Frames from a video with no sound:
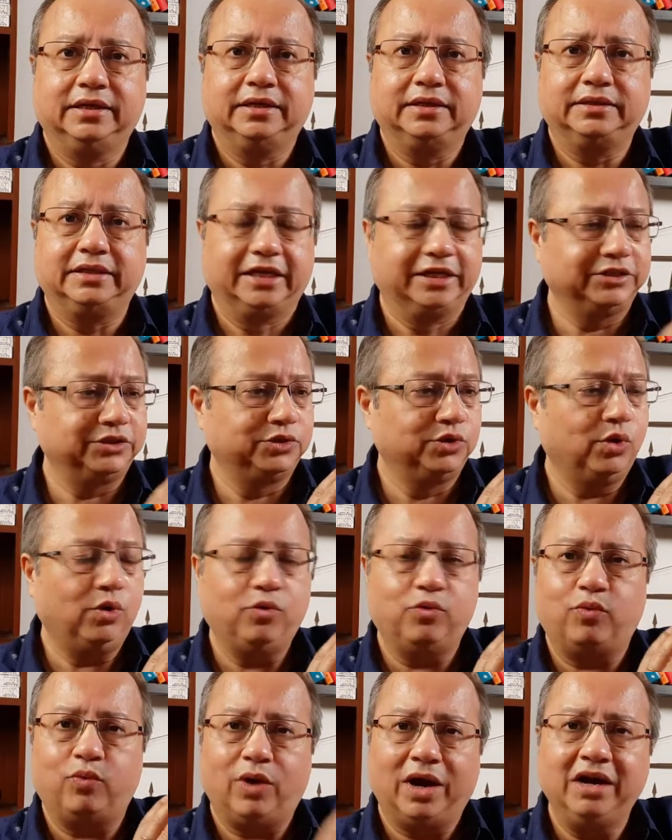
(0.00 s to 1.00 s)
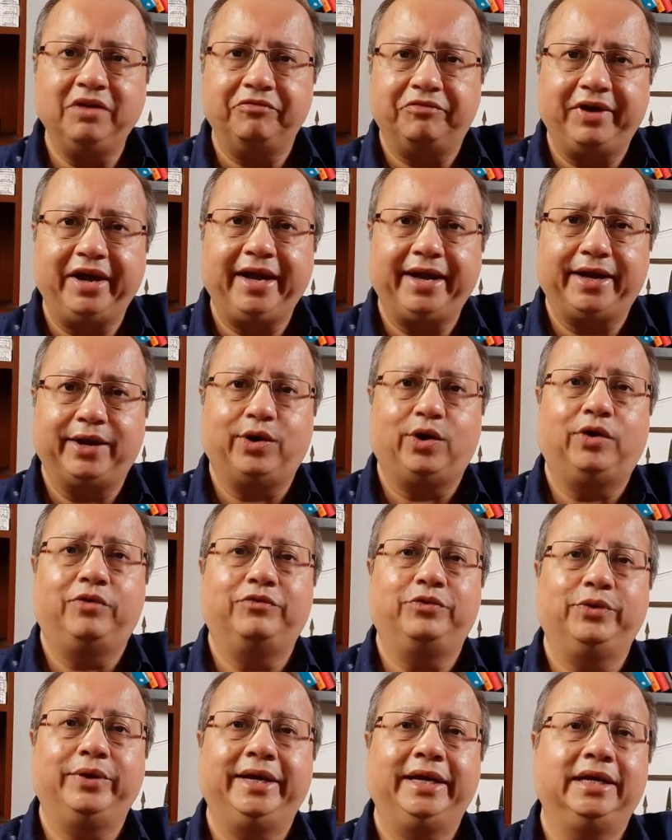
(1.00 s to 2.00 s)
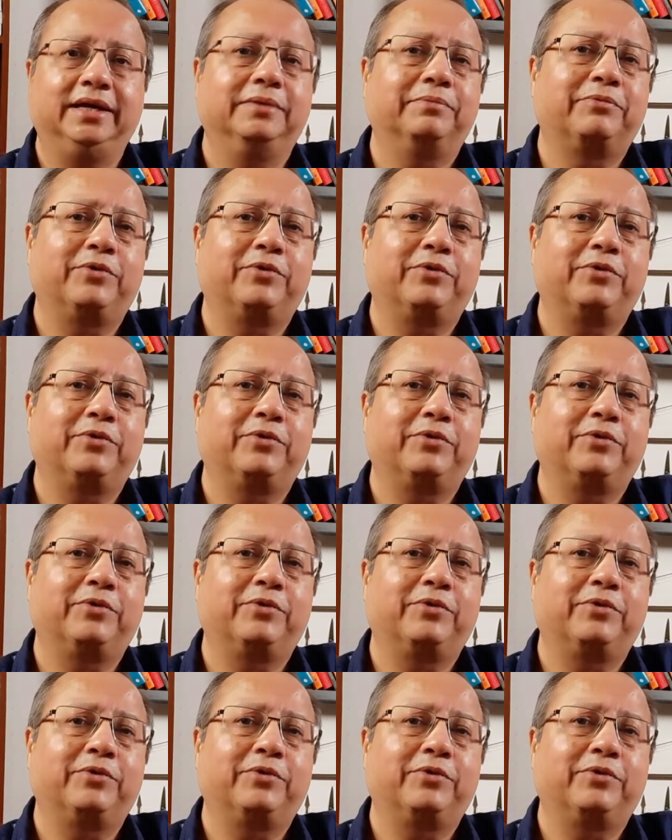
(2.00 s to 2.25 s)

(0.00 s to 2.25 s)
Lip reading: There is no one way of doing